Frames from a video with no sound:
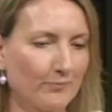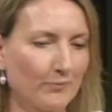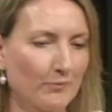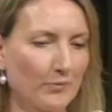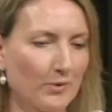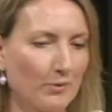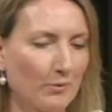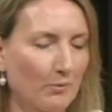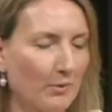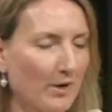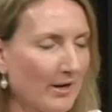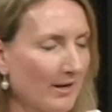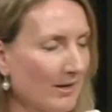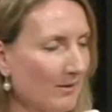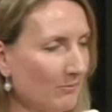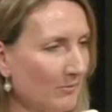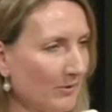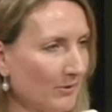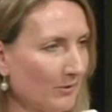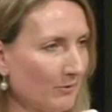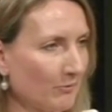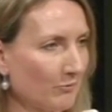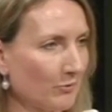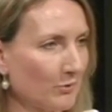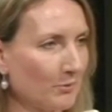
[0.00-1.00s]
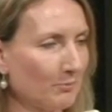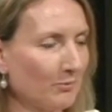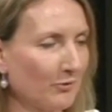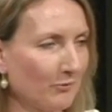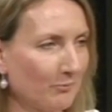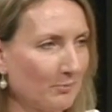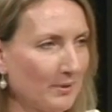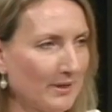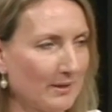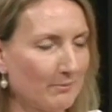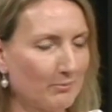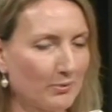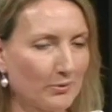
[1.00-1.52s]
we were working with a group of
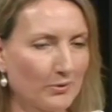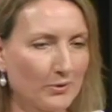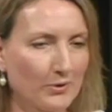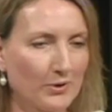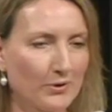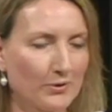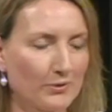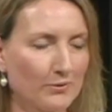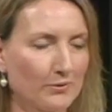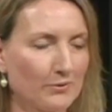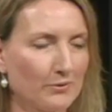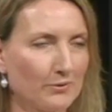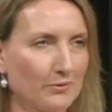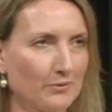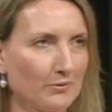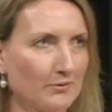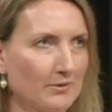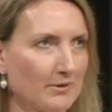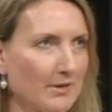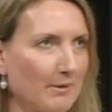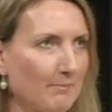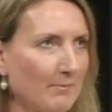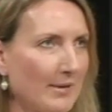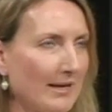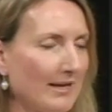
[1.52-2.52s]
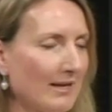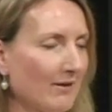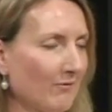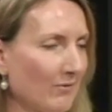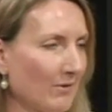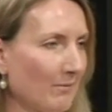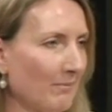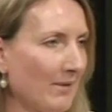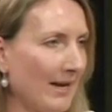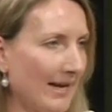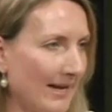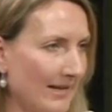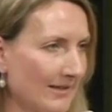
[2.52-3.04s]
people who, many of
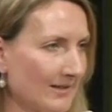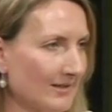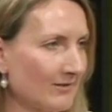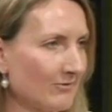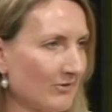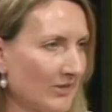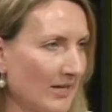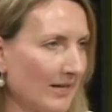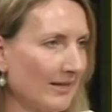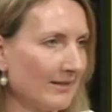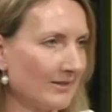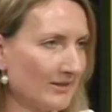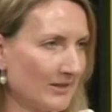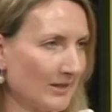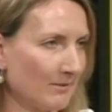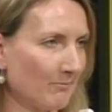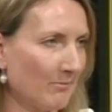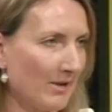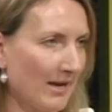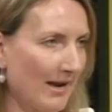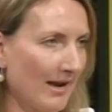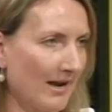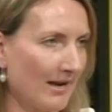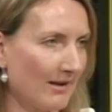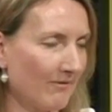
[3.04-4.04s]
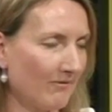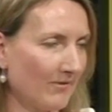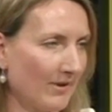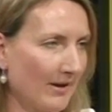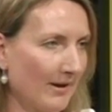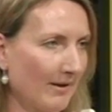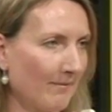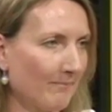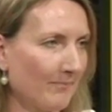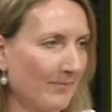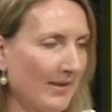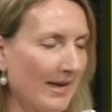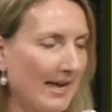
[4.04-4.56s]
them had challenging
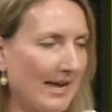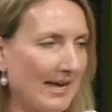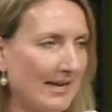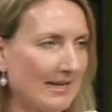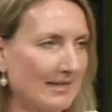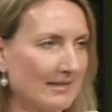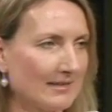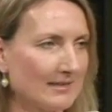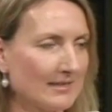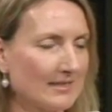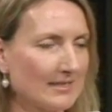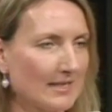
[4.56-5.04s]
behaviour, and